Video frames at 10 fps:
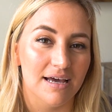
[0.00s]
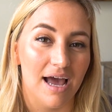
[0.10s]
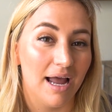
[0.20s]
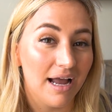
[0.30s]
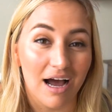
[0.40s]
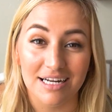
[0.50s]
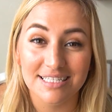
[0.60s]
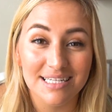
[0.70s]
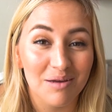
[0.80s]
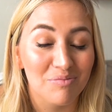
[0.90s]
I
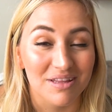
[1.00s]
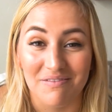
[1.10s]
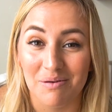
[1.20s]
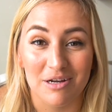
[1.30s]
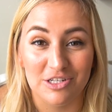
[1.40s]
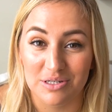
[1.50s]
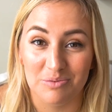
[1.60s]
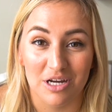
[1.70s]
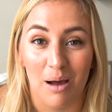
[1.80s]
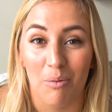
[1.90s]
honestly am living my dream
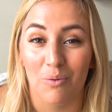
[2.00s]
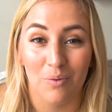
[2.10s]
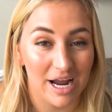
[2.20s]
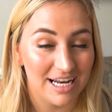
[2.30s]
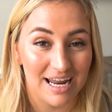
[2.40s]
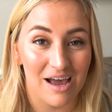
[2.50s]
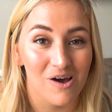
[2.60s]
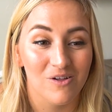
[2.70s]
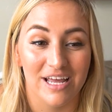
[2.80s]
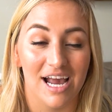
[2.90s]
job right
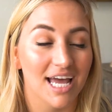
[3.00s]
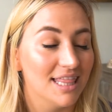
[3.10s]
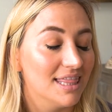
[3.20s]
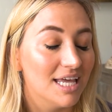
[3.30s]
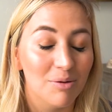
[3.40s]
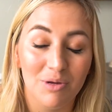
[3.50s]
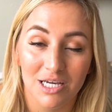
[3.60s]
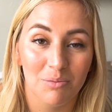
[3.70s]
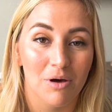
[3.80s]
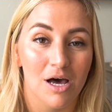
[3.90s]
now. Like, I love being
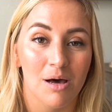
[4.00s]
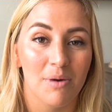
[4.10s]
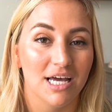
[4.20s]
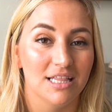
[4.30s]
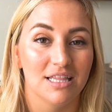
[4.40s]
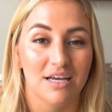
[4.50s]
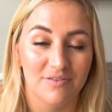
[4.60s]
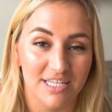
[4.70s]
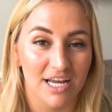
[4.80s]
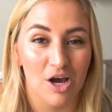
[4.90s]
a mom. I love
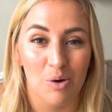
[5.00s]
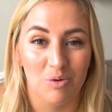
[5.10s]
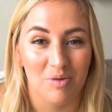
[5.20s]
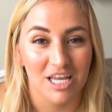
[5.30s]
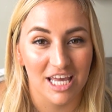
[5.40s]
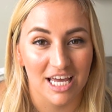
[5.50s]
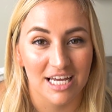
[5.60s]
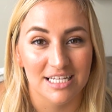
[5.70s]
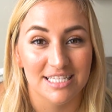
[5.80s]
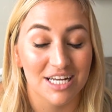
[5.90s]
staying home with my
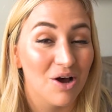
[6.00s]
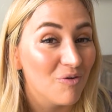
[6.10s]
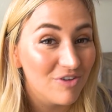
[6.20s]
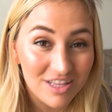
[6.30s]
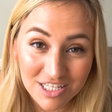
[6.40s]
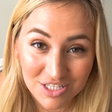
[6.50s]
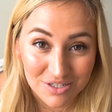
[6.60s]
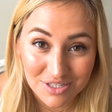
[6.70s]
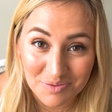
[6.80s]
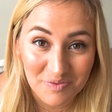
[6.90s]
kids, and hopefully this
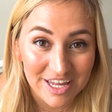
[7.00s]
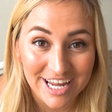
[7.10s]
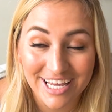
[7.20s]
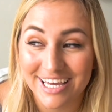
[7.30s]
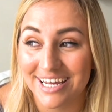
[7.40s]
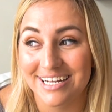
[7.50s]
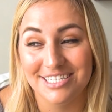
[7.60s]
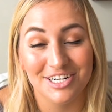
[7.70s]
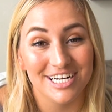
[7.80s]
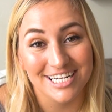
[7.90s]
YouTube thing can
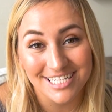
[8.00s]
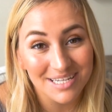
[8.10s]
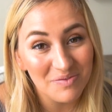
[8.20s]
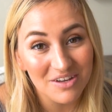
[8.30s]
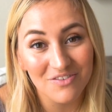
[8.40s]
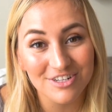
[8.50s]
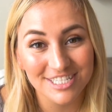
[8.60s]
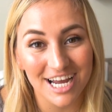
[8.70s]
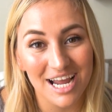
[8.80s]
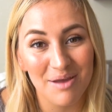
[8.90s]
turn into something
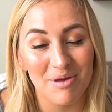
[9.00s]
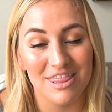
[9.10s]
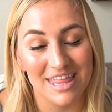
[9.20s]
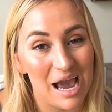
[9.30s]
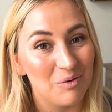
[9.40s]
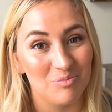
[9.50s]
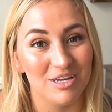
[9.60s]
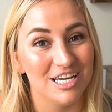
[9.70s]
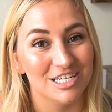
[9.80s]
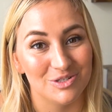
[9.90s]
full-time. That would
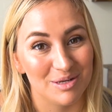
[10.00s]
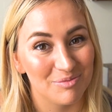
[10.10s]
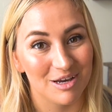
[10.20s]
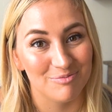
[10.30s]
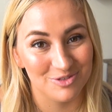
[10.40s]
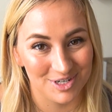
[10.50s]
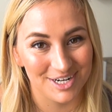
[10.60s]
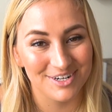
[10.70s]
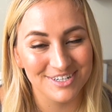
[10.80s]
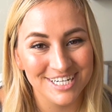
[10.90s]
be a dream come
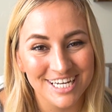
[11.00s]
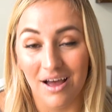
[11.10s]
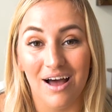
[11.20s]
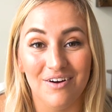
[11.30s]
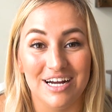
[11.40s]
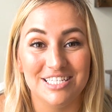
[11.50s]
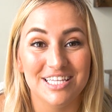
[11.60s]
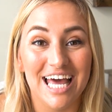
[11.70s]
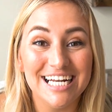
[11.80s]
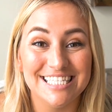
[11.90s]
true. All right, so
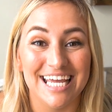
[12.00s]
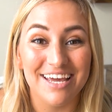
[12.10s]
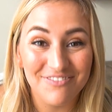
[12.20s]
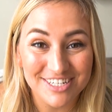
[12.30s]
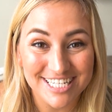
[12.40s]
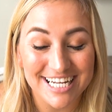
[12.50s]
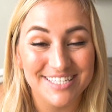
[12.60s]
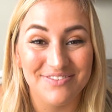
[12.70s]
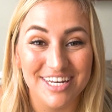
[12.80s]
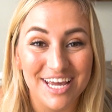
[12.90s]
that is it for
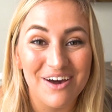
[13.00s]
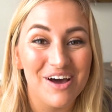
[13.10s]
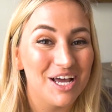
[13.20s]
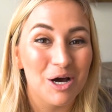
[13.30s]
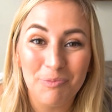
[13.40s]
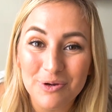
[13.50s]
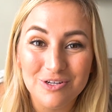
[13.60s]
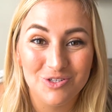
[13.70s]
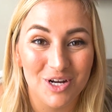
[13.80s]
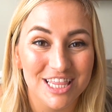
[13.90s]
today's video. I hope you
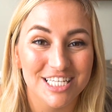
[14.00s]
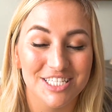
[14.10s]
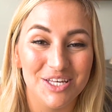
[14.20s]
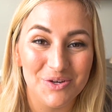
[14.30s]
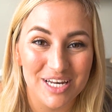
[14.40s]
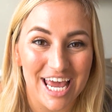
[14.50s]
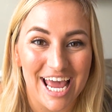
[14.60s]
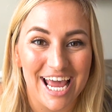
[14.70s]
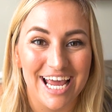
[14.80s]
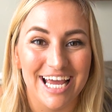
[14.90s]
enjoyed this
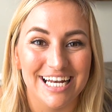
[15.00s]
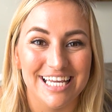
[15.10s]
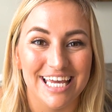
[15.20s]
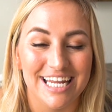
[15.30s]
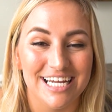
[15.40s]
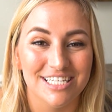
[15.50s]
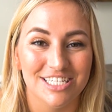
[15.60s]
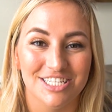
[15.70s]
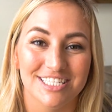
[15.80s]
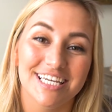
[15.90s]
Q&A and getting to
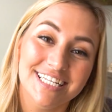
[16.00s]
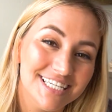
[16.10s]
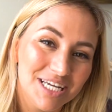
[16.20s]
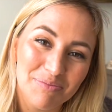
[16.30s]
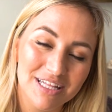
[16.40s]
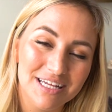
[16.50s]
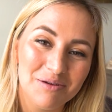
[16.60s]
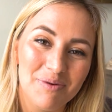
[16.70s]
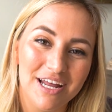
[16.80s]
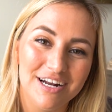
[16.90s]
just get to know me a little
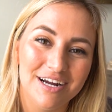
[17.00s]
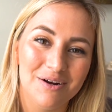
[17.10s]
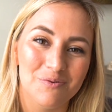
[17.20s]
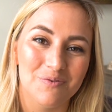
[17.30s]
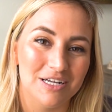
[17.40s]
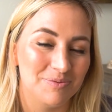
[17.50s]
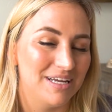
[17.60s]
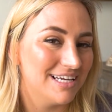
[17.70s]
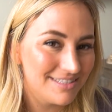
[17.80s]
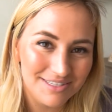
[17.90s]
better, watch me
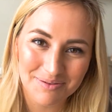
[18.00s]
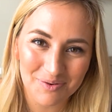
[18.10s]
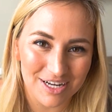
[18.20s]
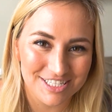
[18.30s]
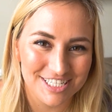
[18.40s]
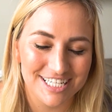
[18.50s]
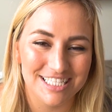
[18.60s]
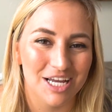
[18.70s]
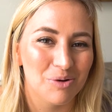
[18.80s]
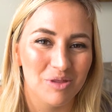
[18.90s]
answer some questions.
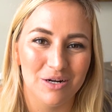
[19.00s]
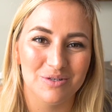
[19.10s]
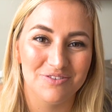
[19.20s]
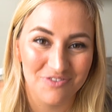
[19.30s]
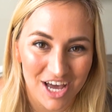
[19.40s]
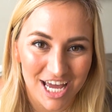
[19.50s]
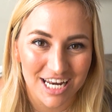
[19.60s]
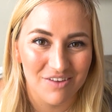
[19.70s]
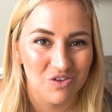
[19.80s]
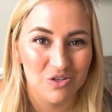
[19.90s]
I hope that it was fun.
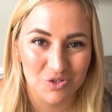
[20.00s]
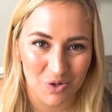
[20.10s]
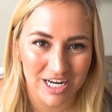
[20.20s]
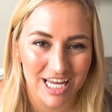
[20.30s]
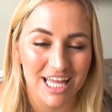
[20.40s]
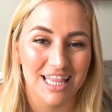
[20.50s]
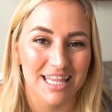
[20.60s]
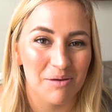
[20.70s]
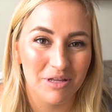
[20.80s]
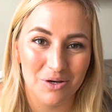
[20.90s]
If you enjoyed it,
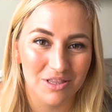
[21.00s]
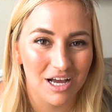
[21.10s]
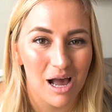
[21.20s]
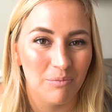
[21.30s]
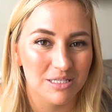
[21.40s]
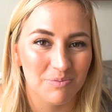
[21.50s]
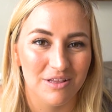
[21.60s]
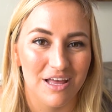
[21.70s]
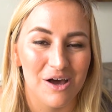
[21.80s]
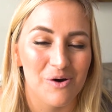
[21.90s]
let me know in the comments
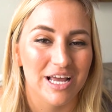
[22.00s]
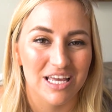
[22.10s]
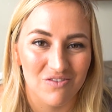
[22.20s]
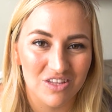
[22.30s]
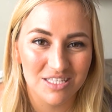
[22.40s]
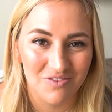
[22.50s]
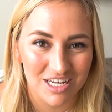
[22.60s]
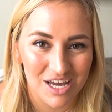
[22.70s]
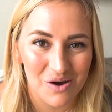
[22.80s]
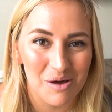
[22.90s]
below and give this
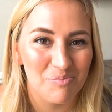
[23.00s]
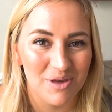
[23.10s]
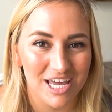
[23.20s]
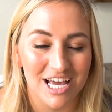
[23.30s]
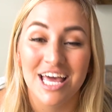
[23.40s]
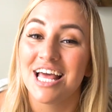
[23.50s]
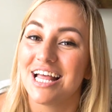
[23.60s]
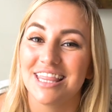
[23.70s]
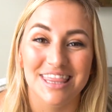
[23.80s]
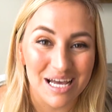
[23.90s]
video a big
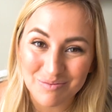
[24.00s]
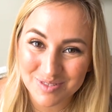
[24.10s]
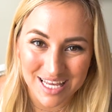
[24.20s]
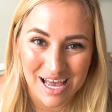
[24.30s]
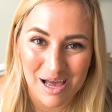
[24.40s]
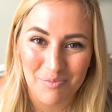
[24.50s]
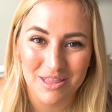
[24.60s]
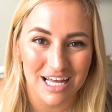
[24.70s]
thumbs up.